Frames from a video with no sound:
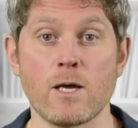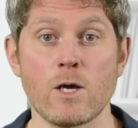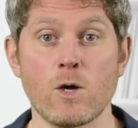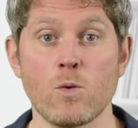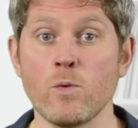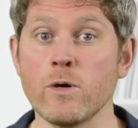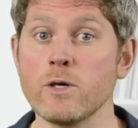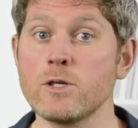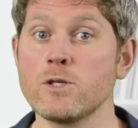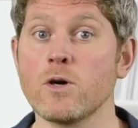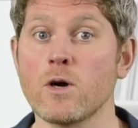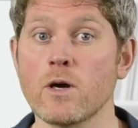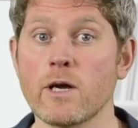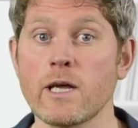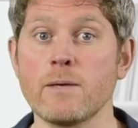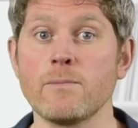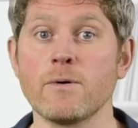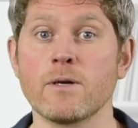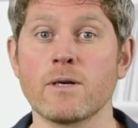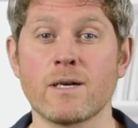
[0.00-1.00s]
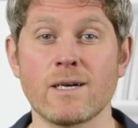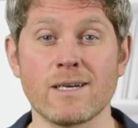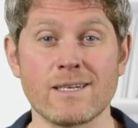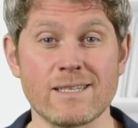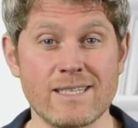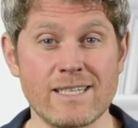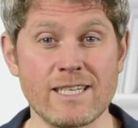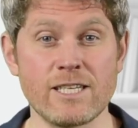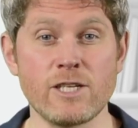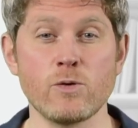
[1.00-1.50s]
We're talking about
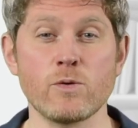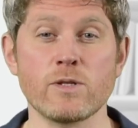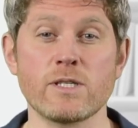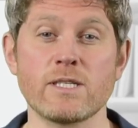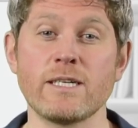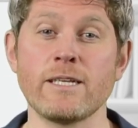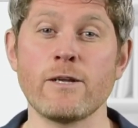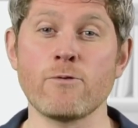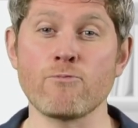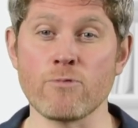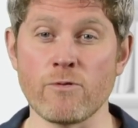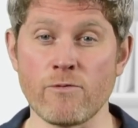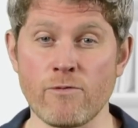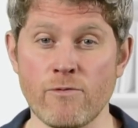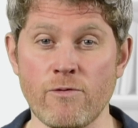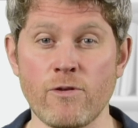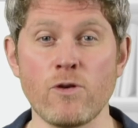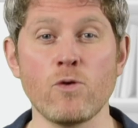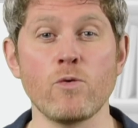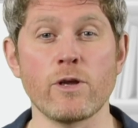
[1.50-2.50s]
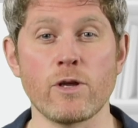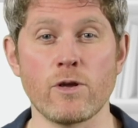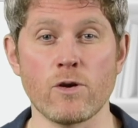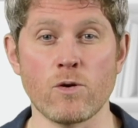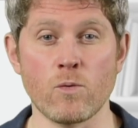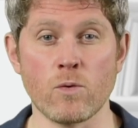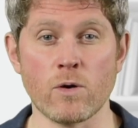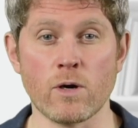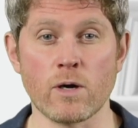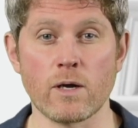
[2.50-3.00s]
continuously reviewing your
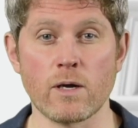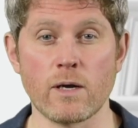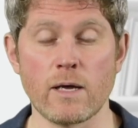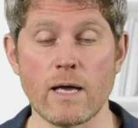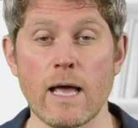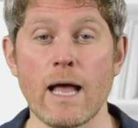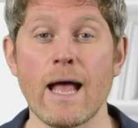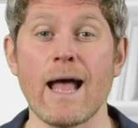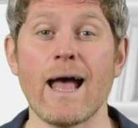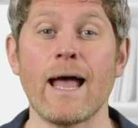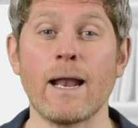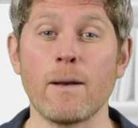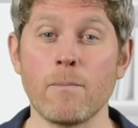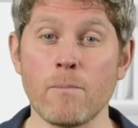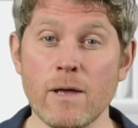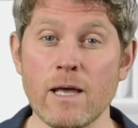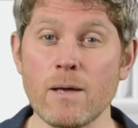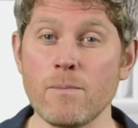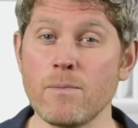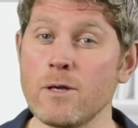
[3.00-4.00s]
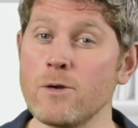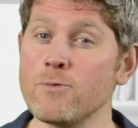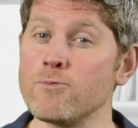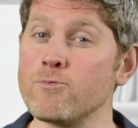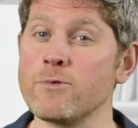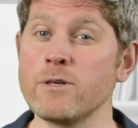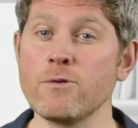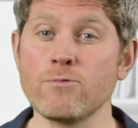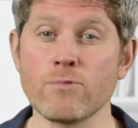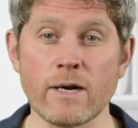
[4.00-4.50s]
work and maybe
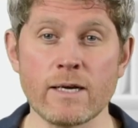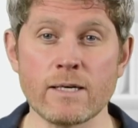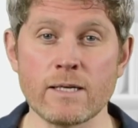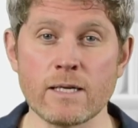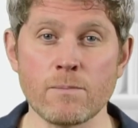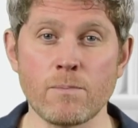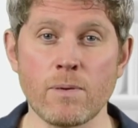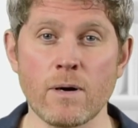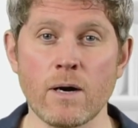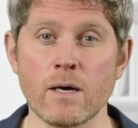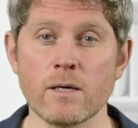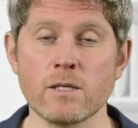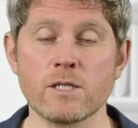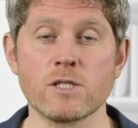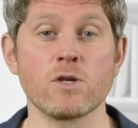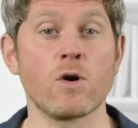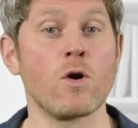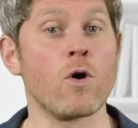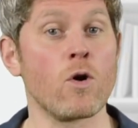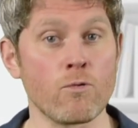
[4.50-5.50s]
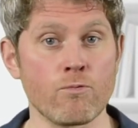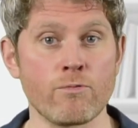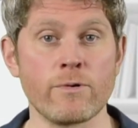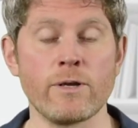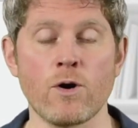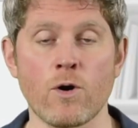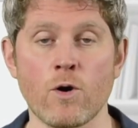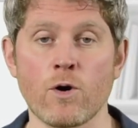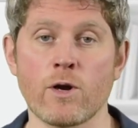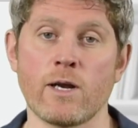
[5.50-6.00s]
rewriting parts or
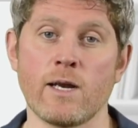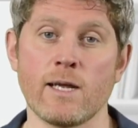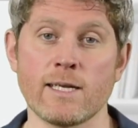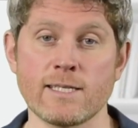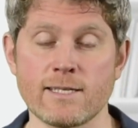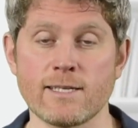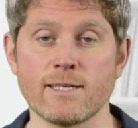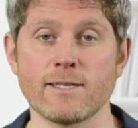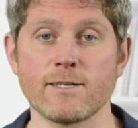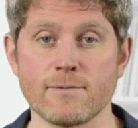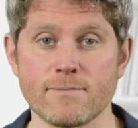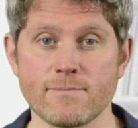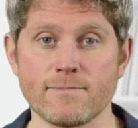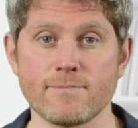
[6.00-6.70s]
reorganizing it.